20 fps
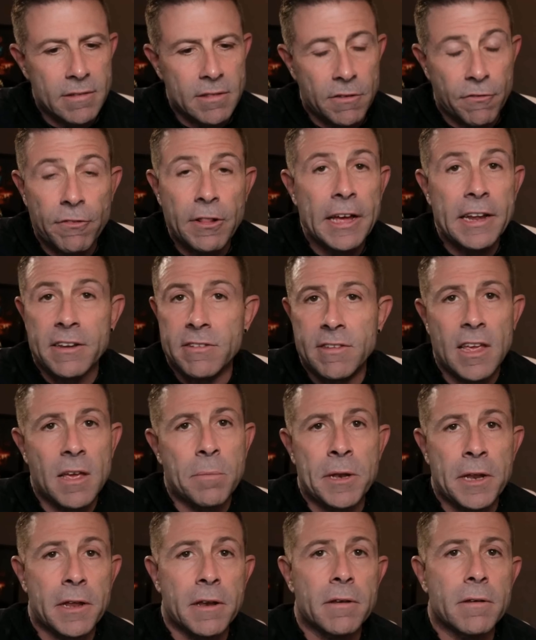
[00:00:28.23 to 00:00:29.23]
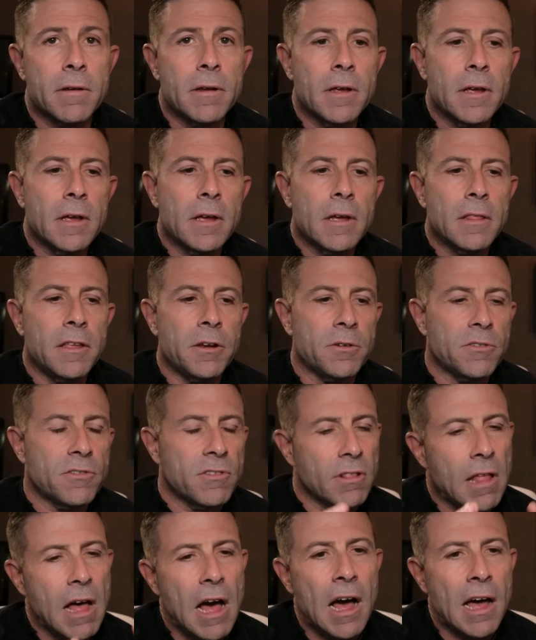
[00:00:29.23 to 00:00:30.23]
the flight is imminent. There's a
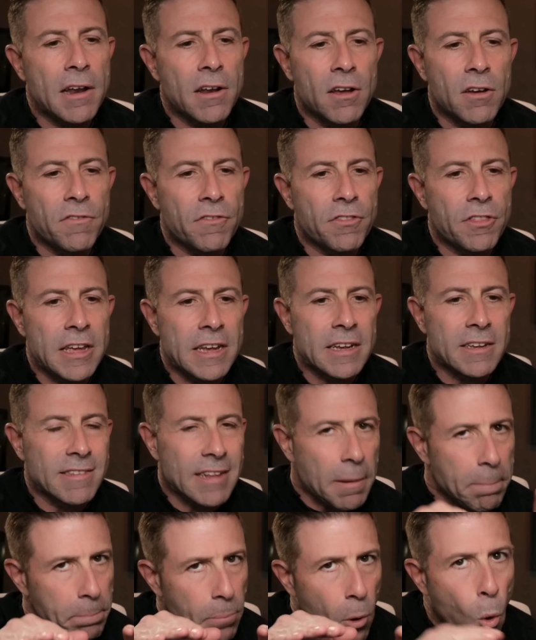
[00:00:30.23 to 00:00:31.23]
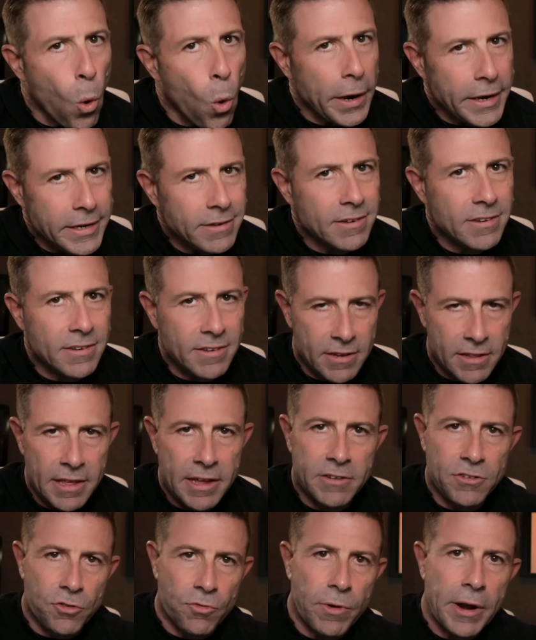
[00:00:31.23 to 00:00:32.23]
lot of things that point to
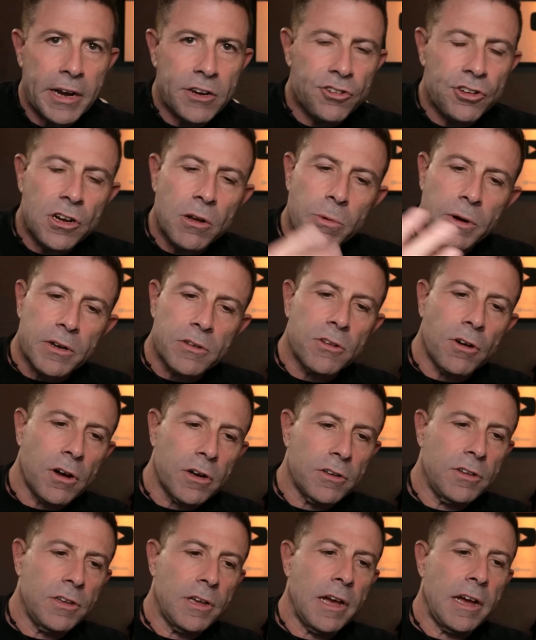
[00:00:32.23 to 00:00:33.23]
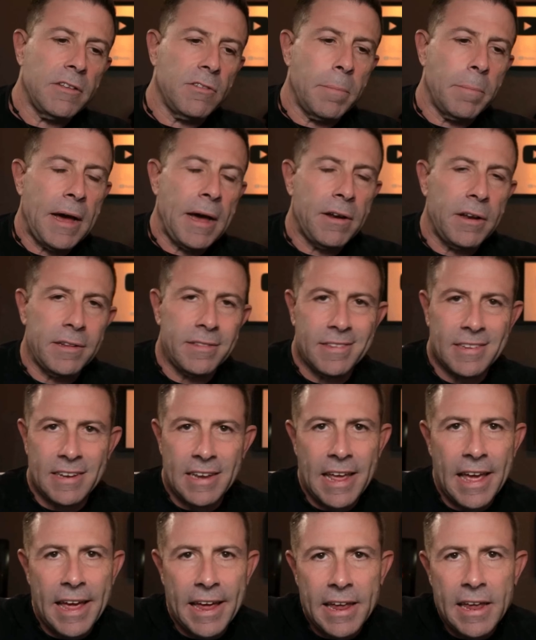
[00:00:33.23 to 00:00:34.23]
that direction. I want to talk to you guys about it
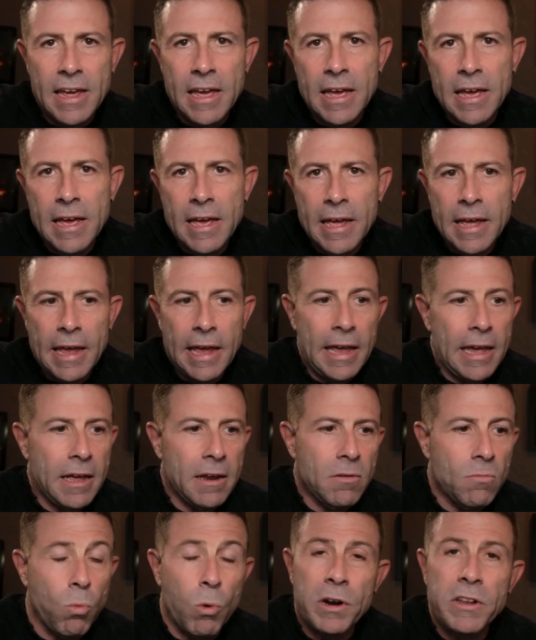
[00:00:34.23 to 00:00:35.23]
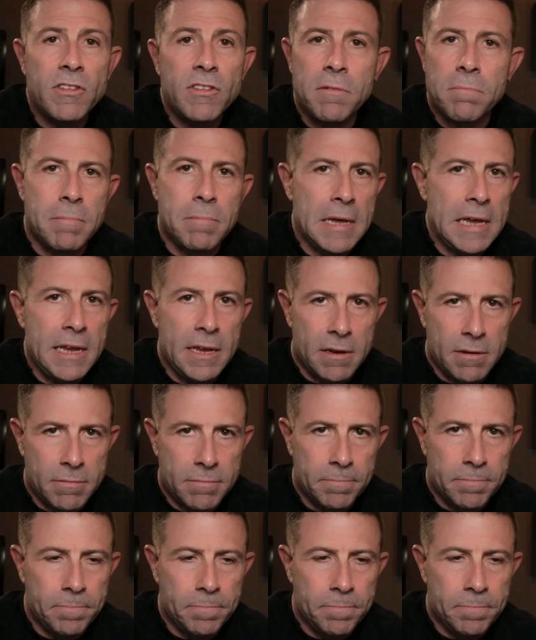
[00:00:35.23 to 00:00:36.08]
today. And what does it mean?